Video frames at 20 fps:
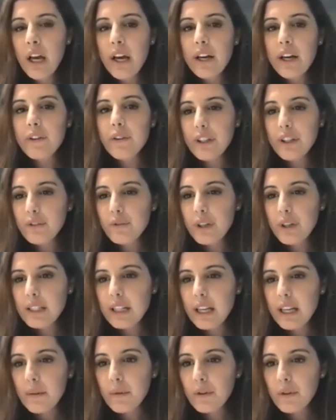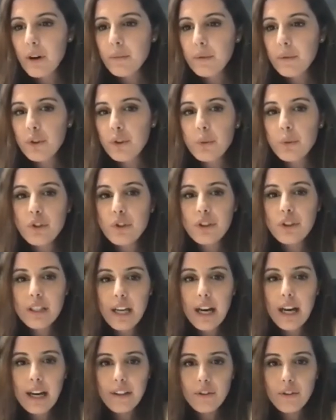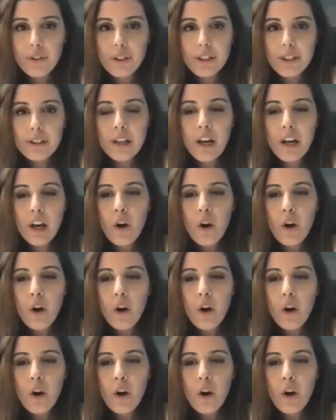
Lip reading: a tracing aberrometer, which is the eye trace.